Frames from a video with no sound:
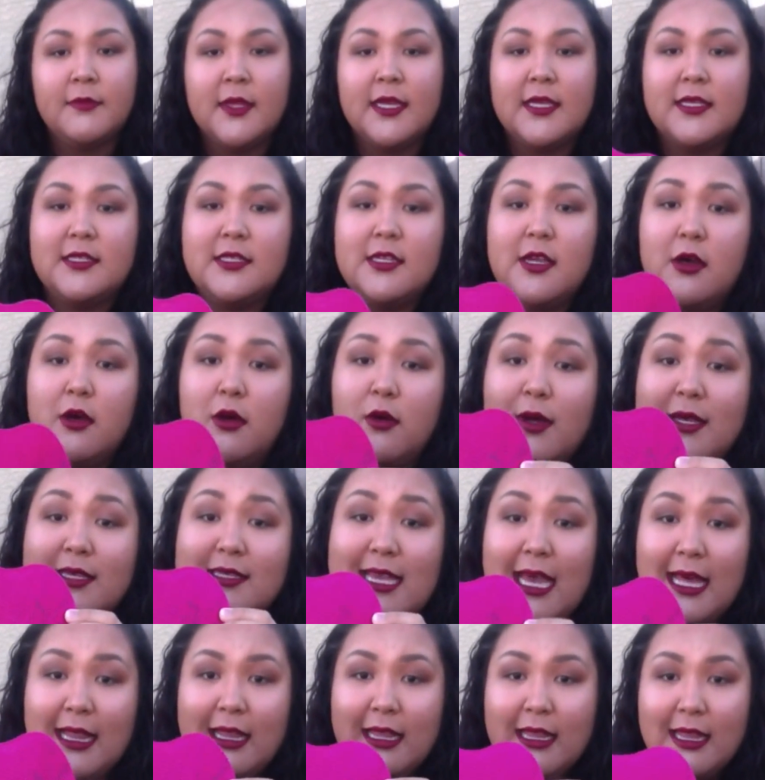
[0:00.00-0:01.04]
So
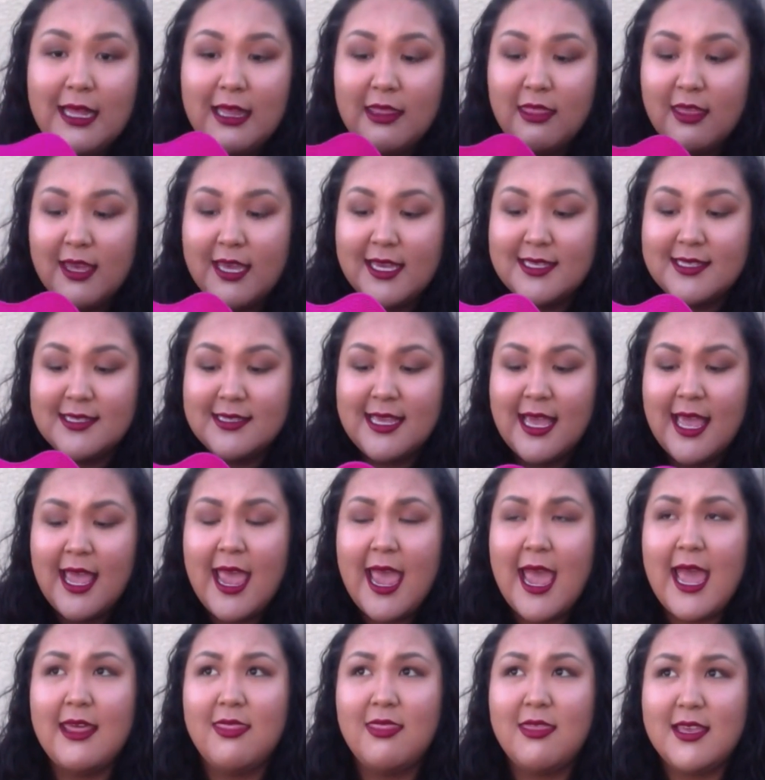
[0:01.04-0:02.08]
exactly like this,
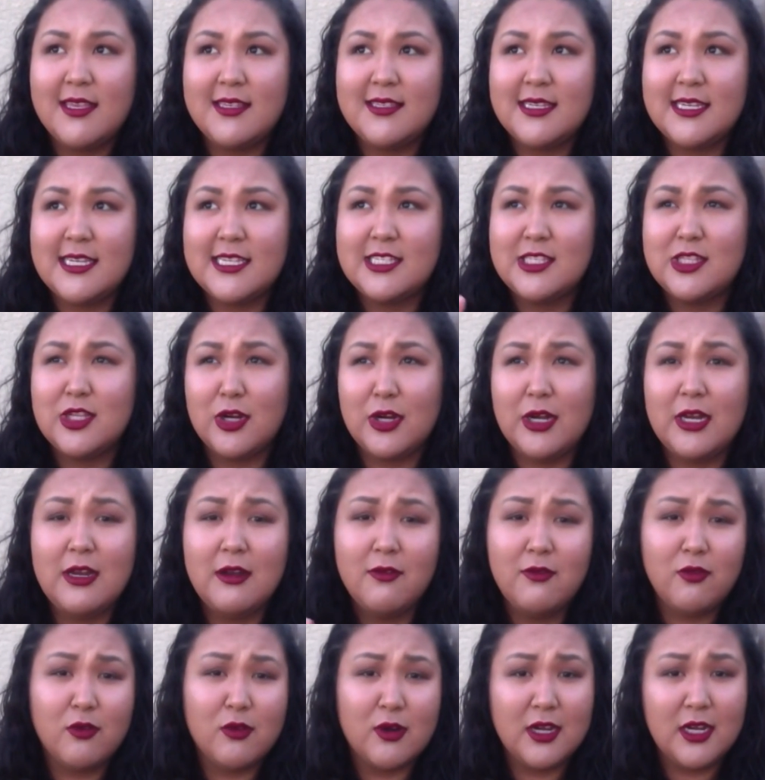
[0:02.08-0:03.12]
and this is $30 to
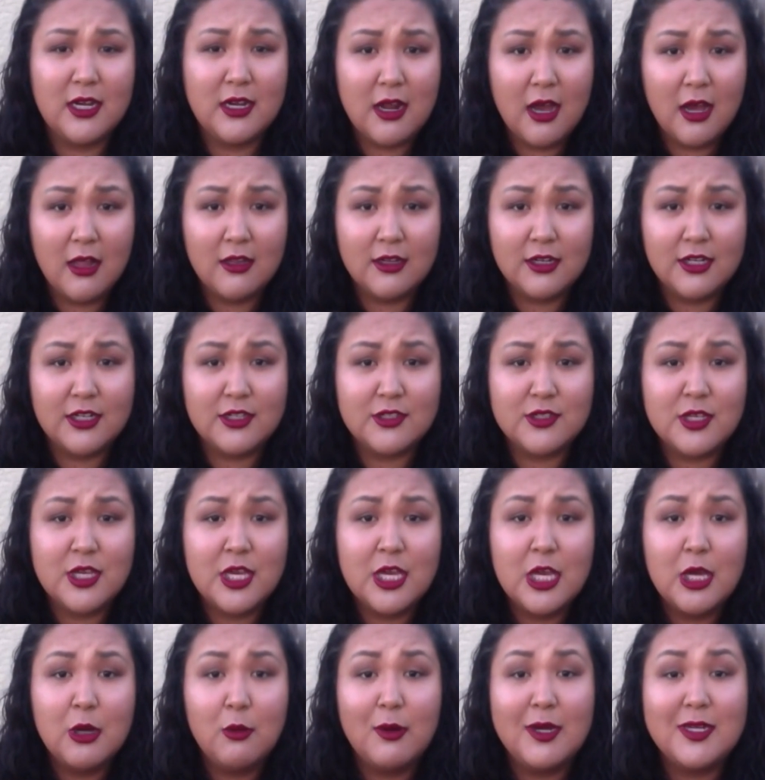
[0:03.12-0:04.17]
$40,
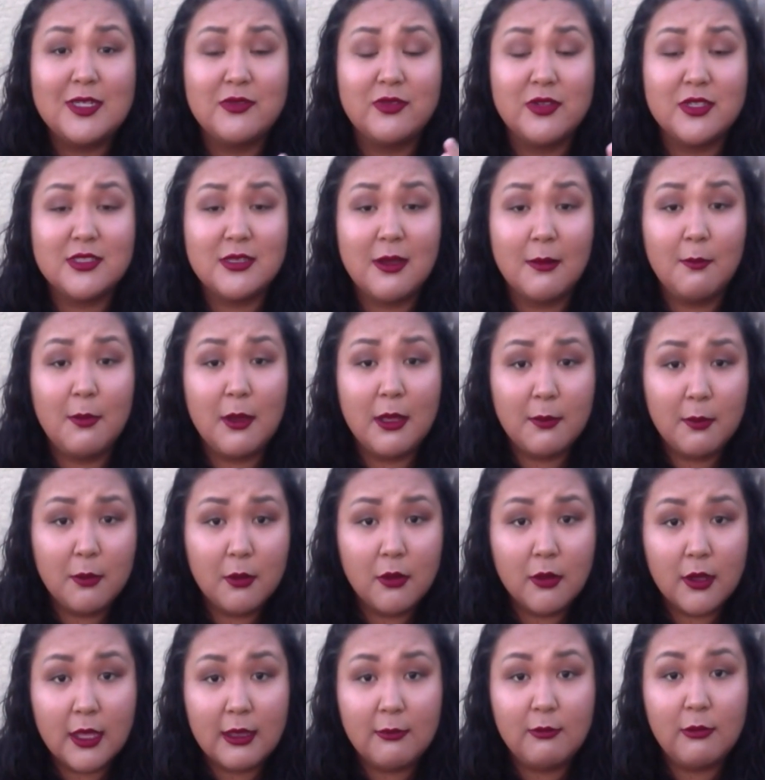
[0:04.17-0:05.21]
which for some
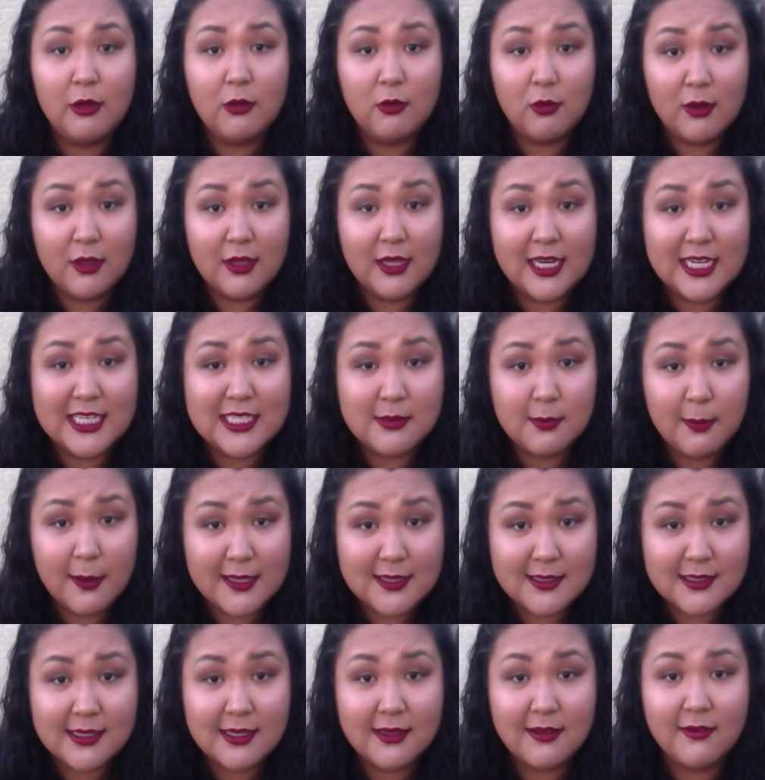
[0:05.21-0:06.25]
people can be really
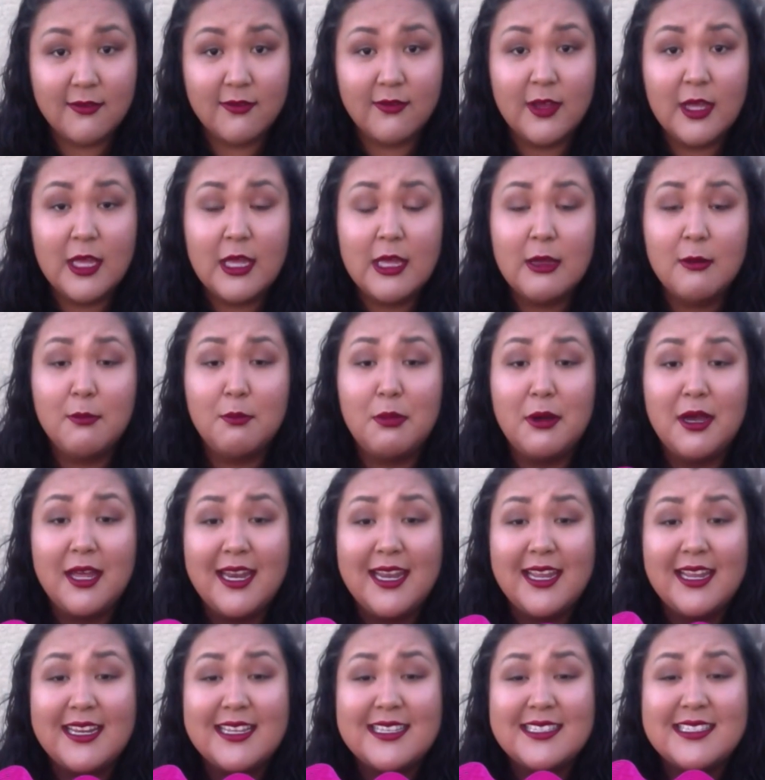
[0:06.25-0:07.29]
expensive, but
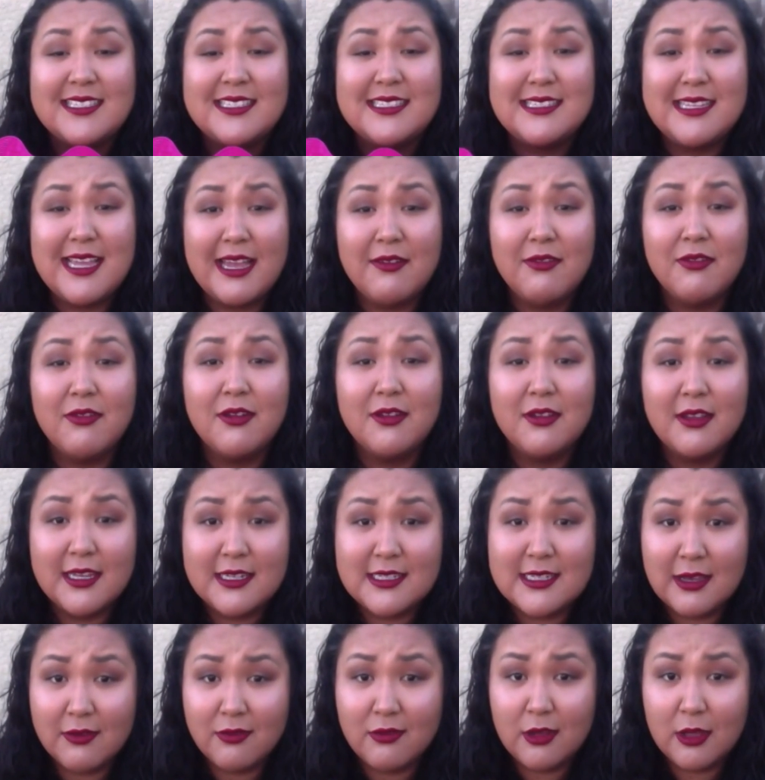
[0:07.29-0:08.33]
it is
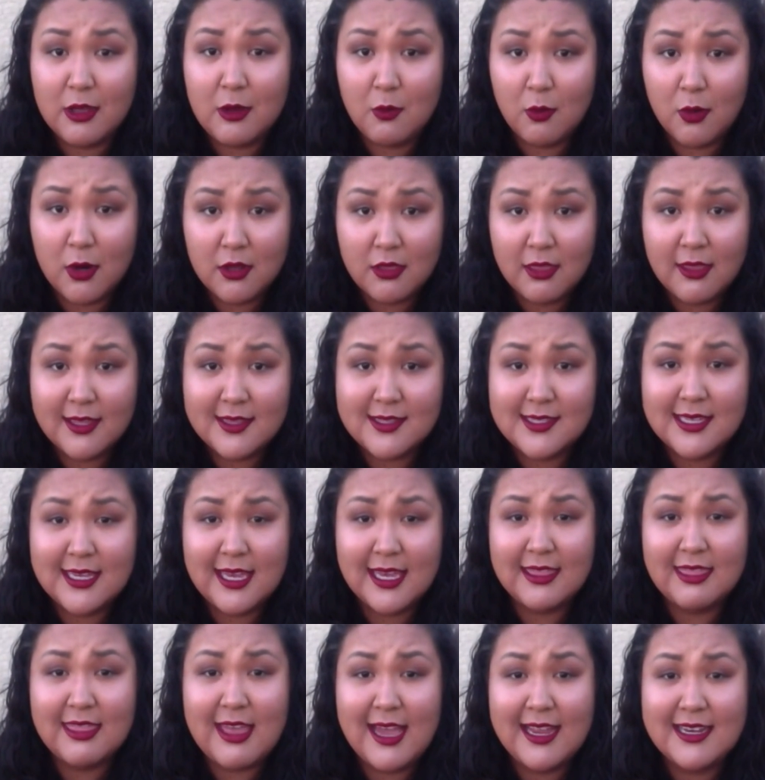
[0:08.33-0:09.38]
definitely worth it to
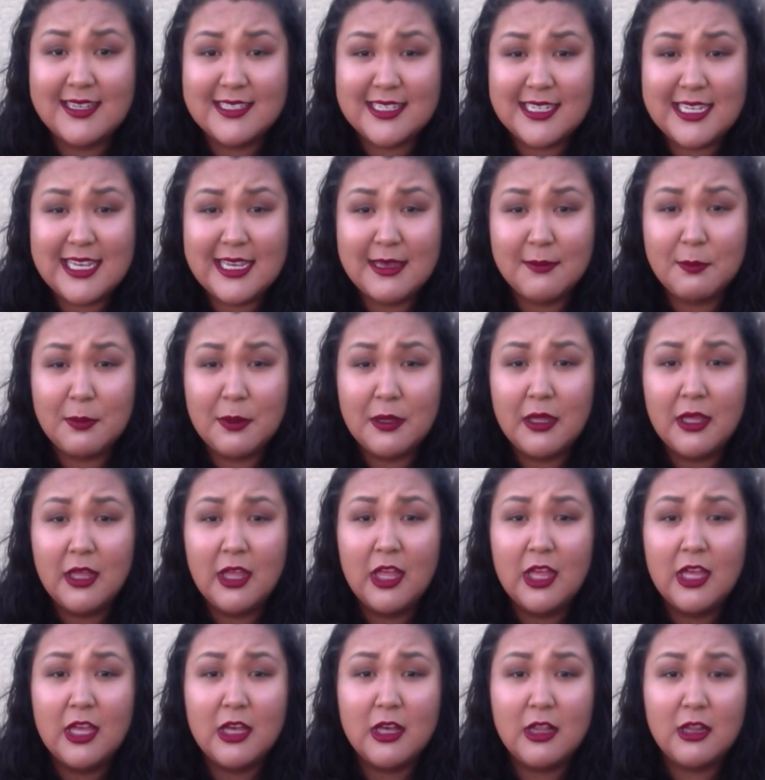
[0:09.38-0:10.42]
get that deep
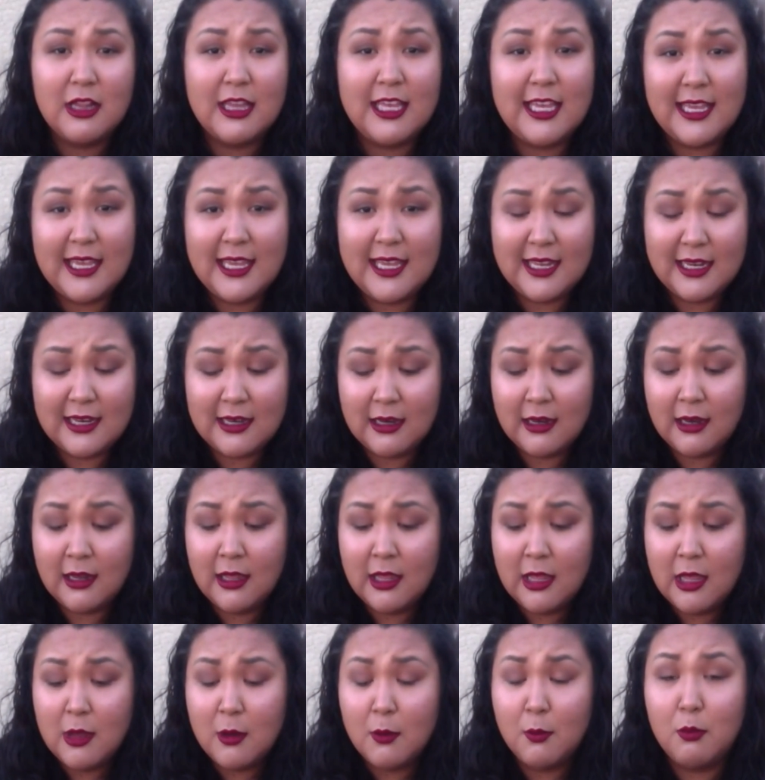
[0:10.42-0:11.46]
cleaning
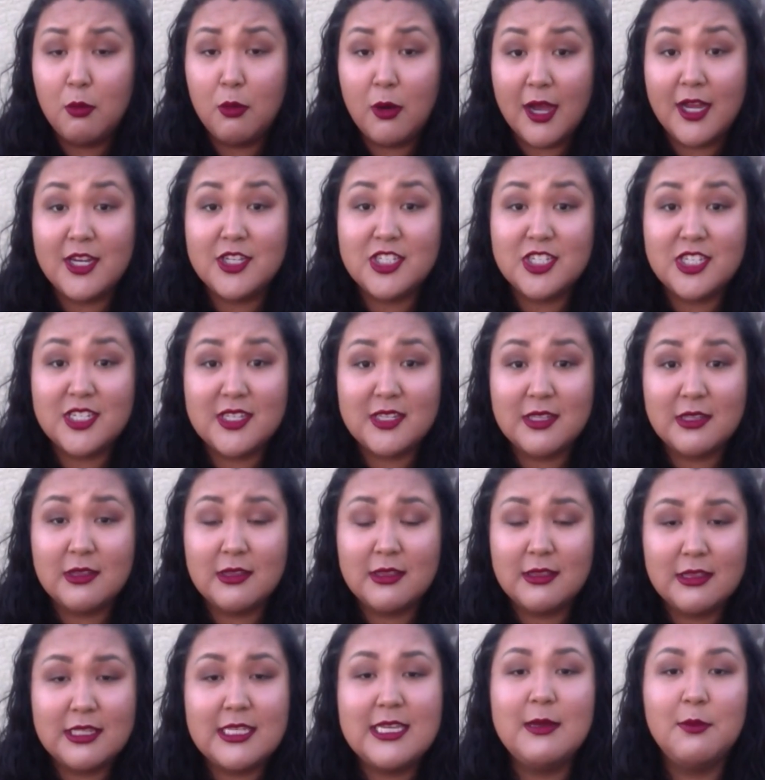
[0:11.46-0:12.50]

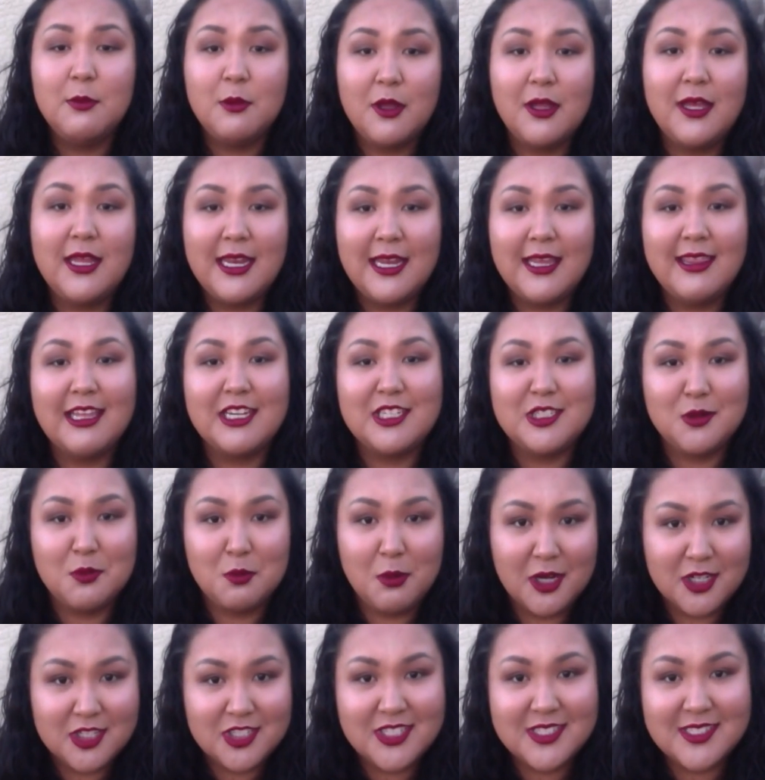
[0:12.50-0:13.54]
that your
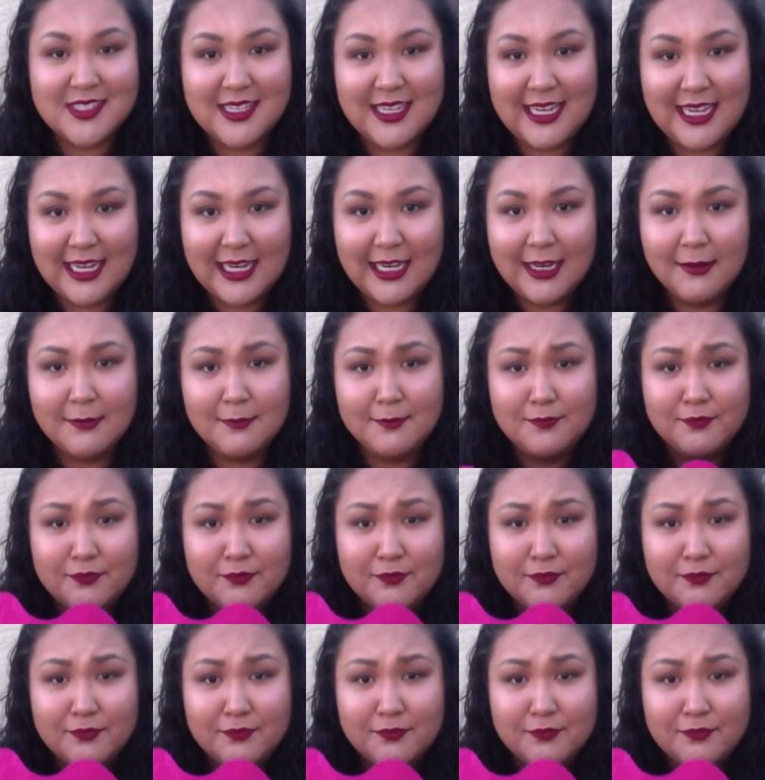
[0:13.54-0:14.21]
brushes need.